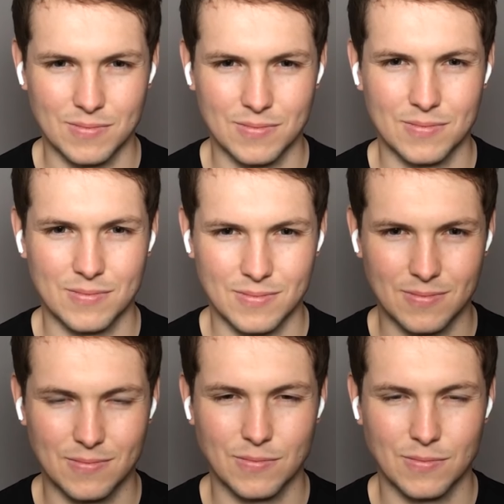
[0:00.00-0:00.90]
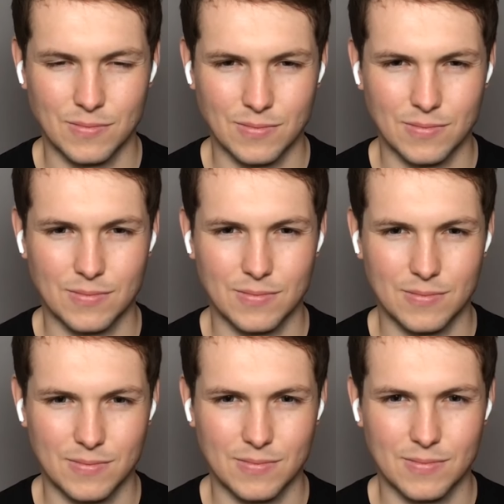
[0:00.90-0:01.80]

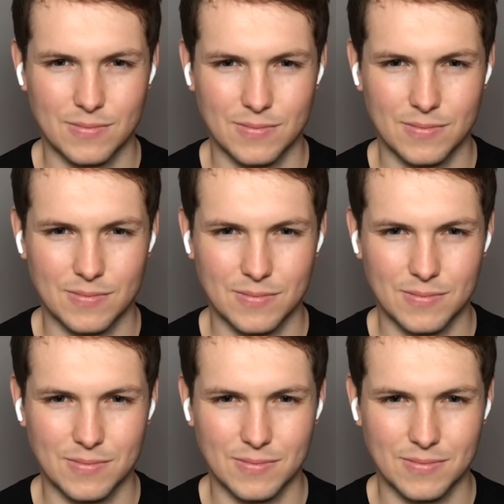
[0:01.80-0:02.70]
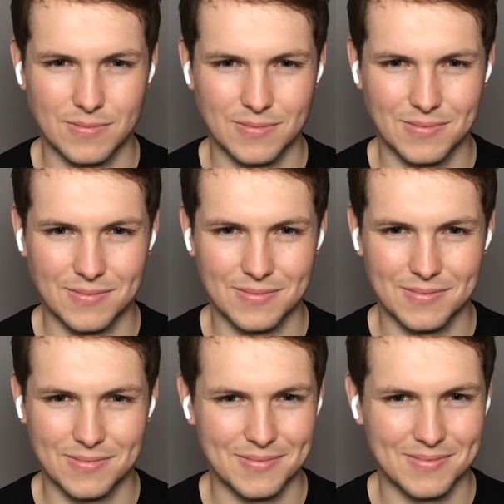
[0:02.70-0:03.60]

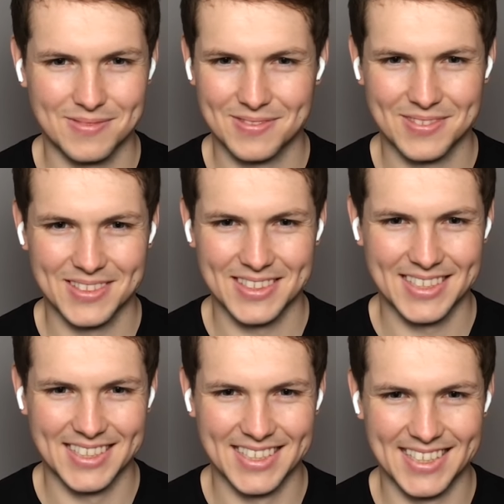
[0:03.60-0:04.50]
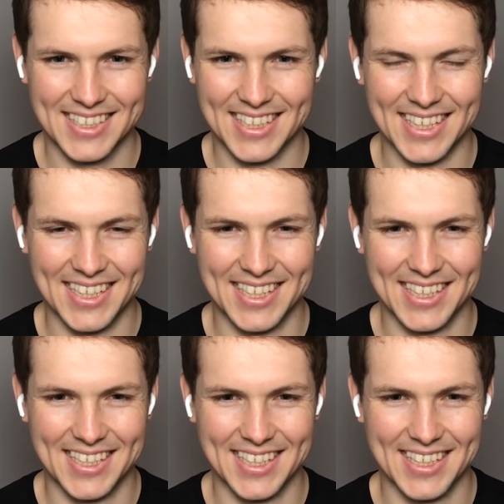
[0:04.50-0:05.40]

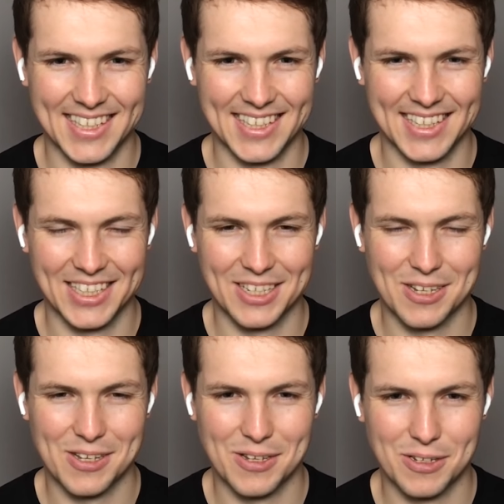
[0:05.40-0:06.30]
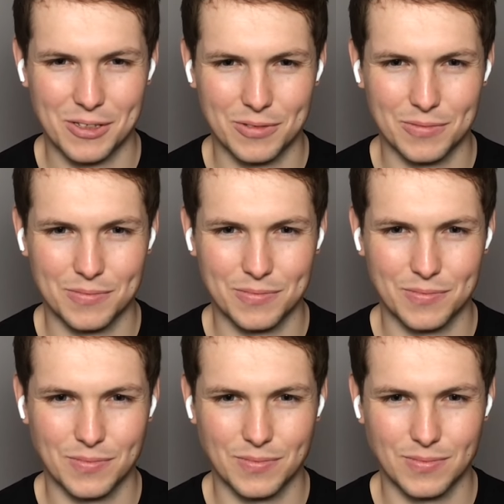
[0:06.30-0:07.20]

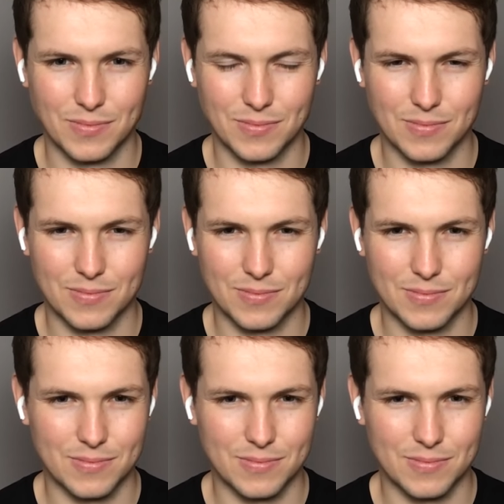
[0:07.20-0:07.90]
The person shown says nothing.